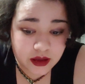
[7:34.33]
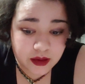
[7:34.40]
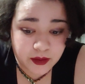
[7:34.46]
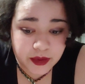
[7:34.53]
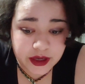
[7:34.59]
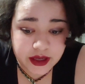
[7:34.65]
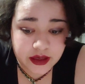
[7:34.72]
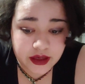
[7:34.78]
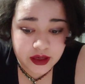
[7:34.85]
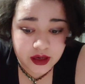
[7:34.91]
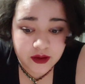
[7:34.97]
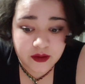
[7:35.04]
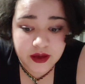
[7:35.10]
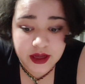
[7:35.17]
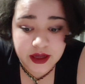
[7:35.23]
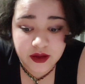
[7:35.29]
But,
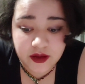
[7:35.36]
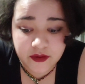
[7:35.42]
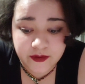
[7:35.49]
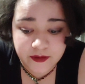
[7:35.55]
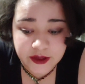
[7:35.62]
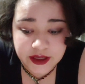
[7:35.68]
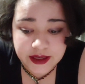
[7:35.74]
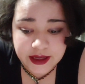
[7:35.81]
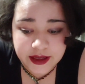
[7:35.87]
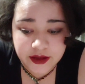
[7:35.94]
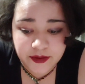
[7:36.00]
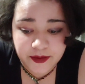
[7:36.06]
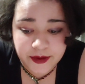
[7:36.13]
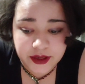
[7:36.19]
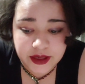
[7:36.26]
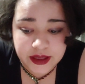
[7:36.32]
I love him to
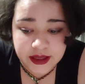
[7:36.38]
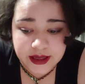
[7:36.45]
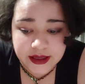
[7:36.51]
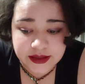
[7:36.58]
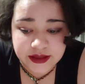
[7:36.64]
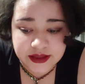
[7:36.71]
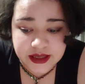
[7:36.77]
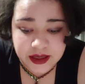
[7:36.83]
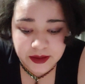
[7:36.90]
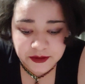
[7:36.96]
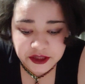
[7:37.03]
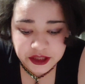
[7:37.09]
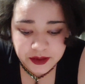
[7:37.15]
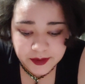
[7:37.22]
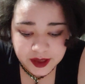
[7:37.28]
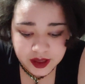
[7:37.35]
death, but he has
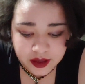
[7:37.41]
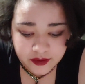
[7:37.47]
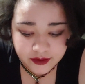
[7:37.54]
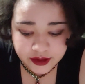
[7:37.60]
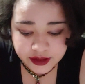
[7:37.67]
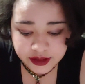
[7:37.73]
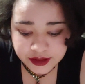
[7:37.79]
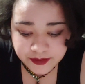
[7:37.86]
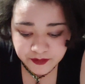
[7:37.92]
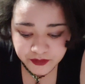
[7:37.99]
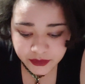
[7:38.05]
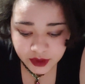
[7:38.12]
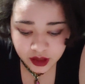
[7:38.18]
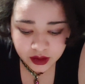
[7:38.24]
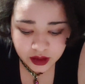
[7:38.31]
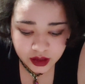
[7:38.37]
damaging behaviors.
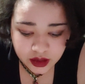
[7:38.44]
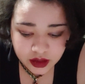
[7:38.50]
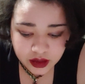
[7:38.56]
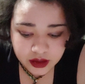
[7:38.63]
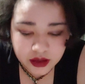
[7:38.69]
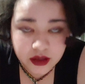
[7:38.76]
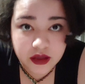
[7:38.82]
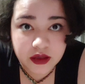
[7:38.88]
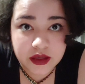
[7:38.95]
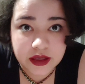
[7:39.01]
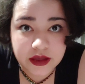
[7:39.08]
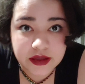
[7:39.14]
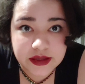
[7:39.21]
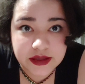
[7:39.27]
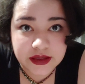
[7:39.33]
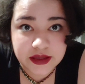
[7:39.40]

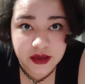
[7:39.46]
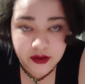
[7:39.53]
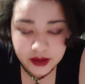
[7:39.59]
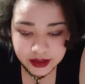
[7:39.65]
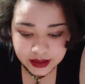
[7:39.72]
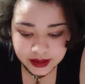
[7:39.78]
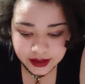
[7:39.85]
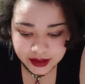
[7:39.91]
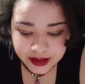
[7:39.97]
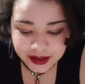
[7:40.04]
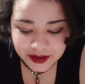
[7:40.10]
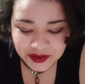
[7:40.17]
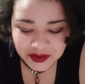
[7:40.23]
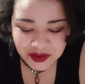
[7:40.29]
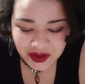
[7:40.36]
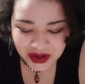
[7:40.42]
Now, this is already getting
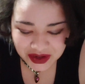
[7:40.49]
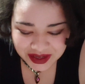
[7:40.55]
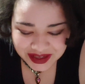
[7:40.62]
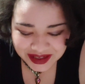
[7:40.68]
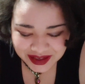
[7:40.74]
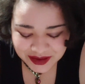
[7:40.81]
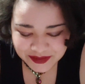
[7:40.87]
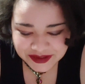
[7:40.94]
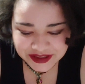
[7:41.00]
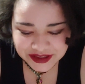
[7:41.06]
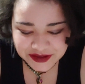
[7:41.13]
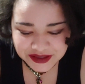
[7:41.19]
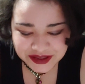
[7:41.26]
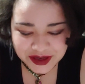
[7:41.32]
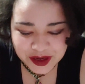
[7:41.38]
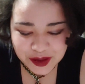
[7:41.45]
long. I'm so
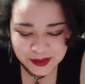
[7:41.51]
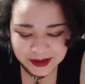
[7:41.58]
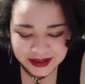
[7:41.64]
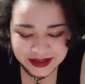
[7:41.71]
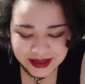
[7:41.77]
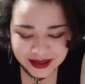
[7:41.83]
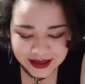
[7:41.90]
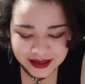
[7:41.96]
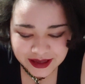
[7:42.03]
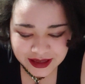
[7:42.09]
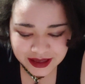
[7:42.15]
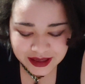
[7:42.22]
sorry about that.